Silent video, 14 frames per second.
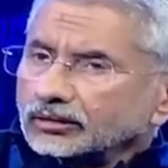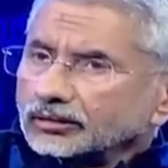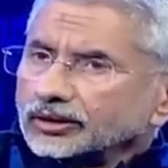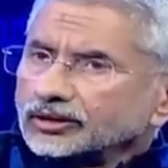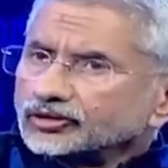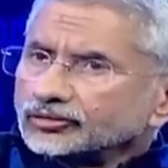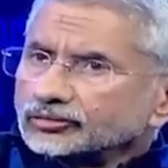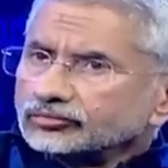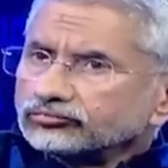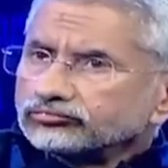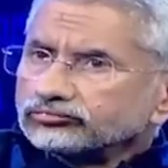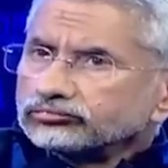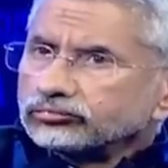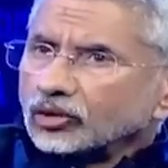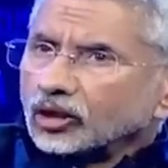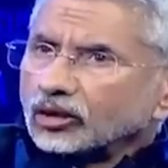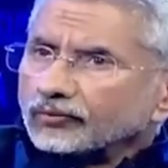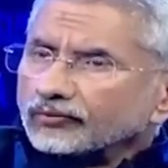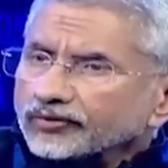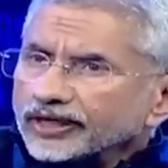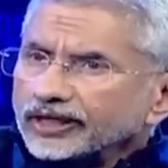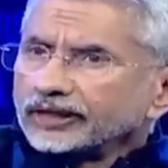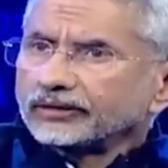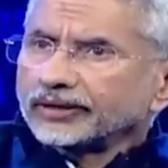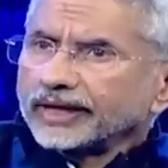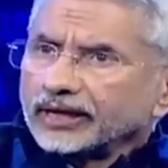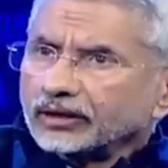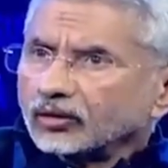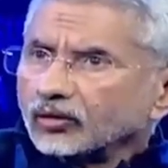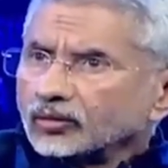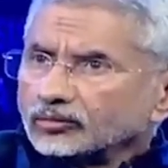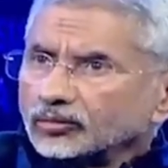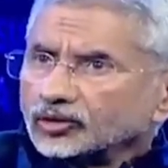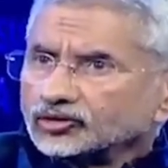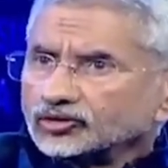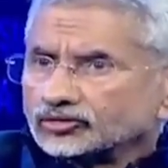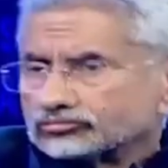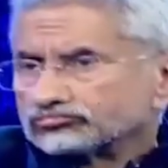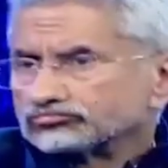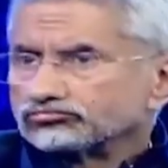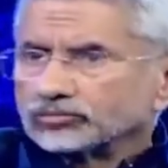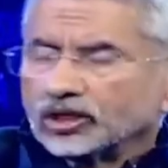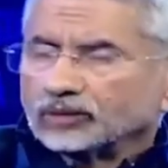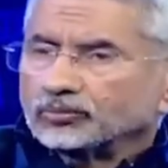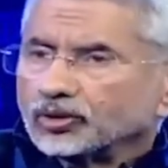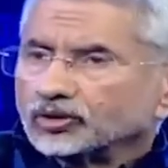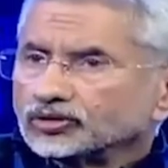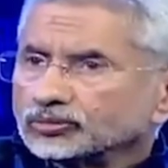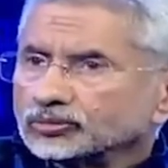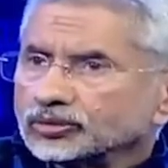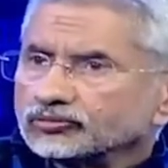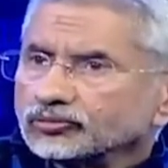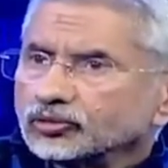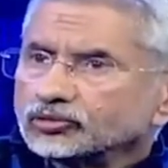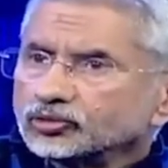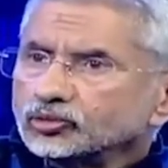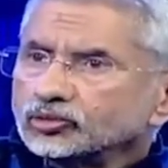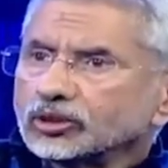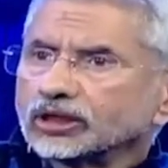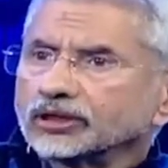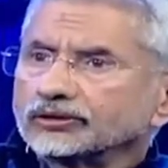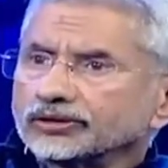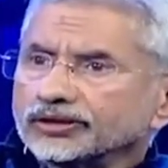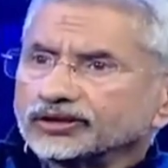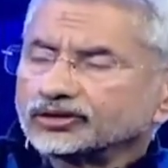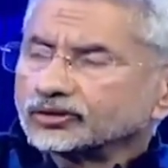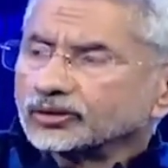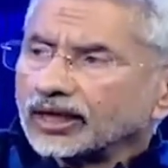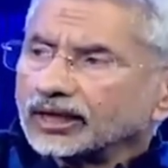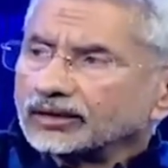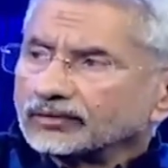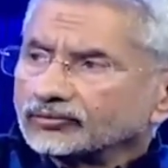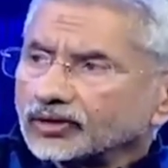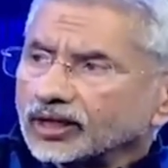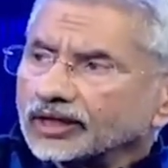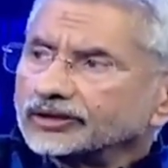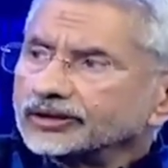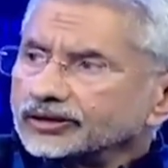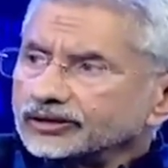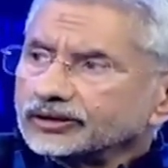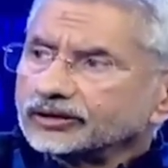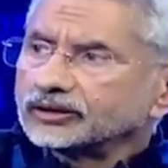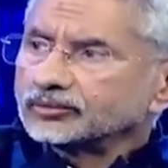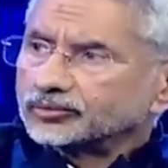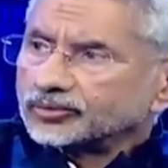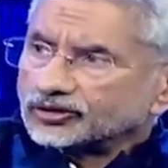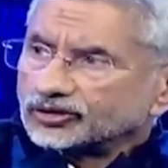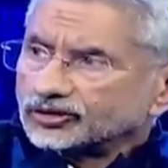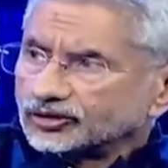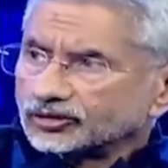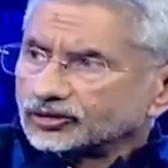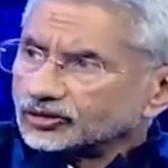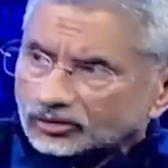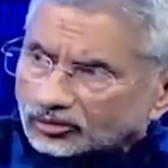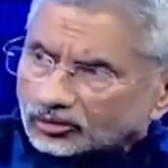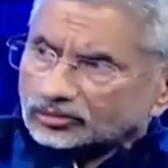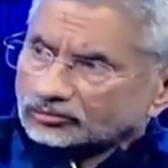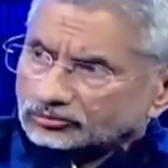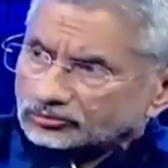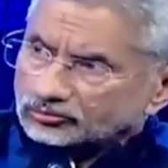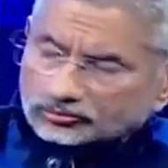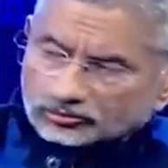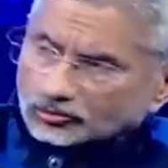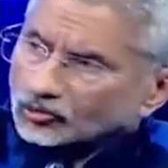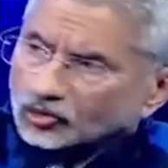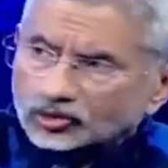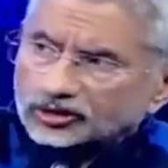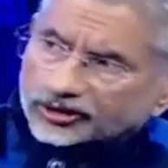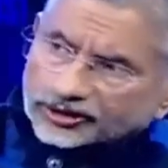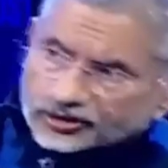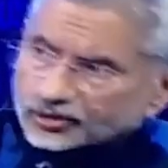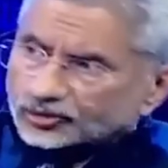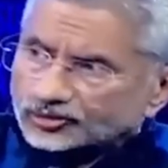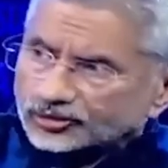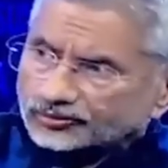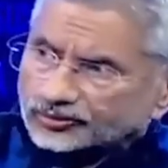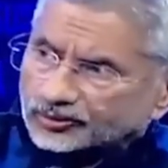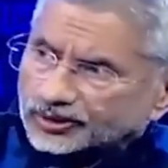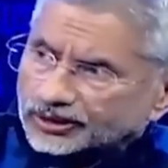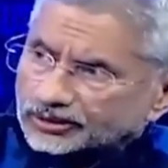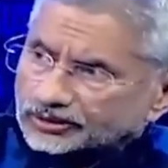it's very rare, almost impossible, for two countries to have identical positions on all the issues of the world.